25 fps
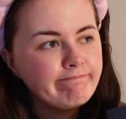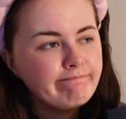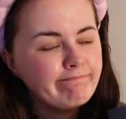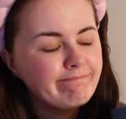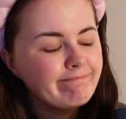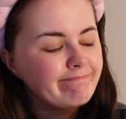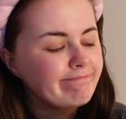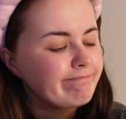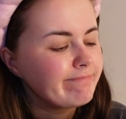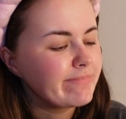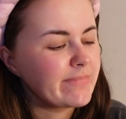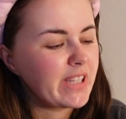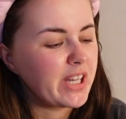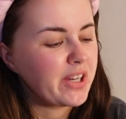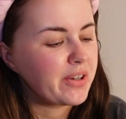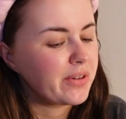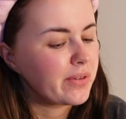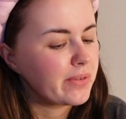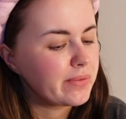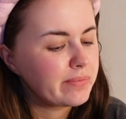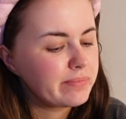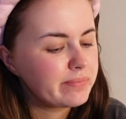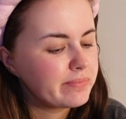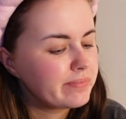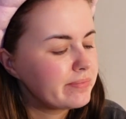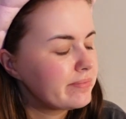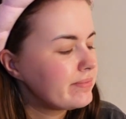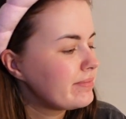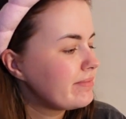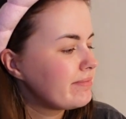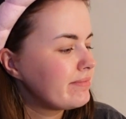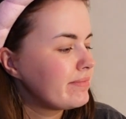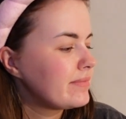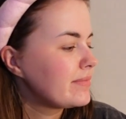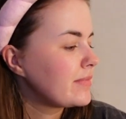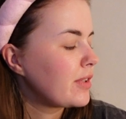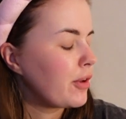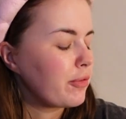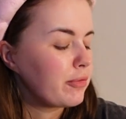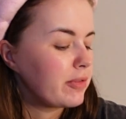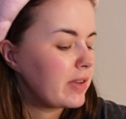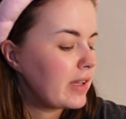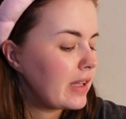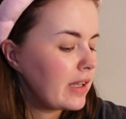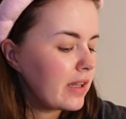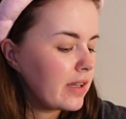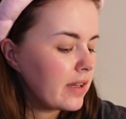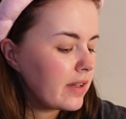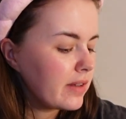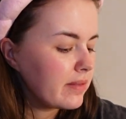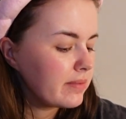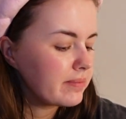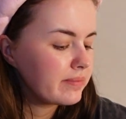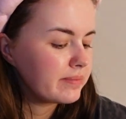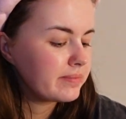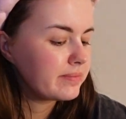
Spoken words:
No, I'm not feeling them.